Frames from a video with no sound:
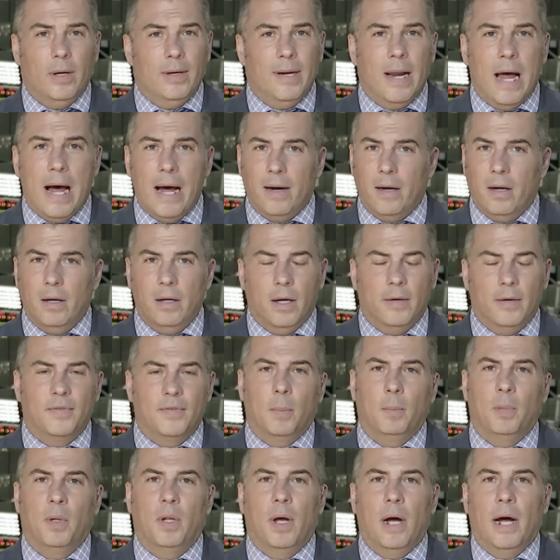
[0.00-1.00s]
not enough
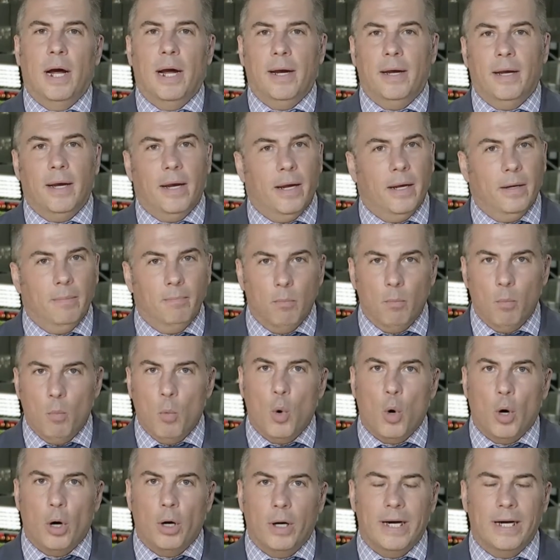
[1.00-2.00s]
supply and
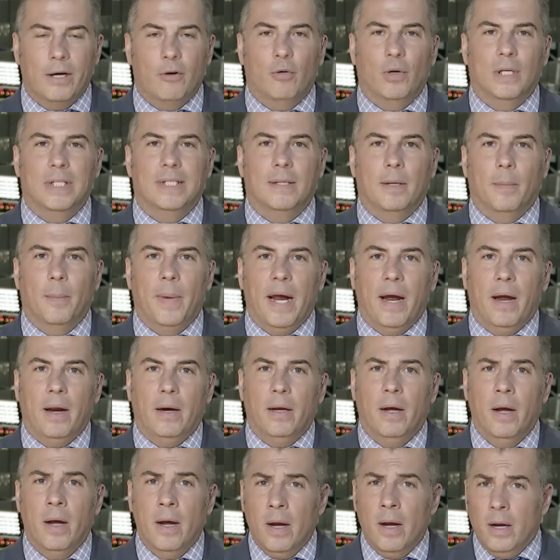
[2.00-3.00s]
more increased
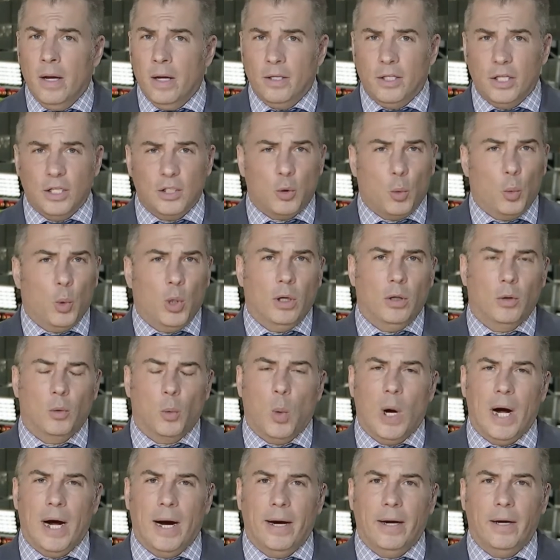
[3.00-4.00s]
demand, just
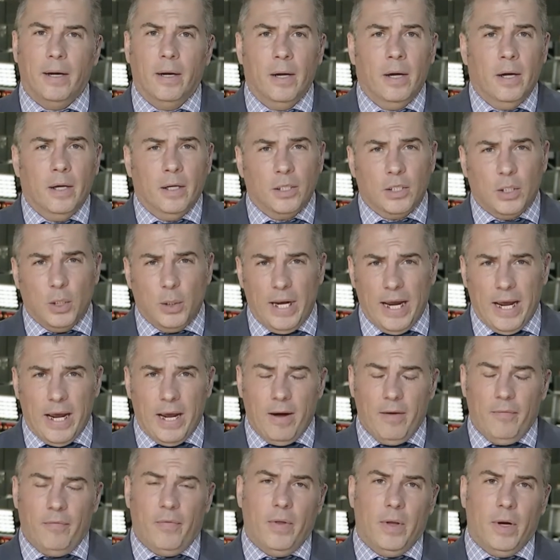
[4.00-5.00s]
worldwide. So you have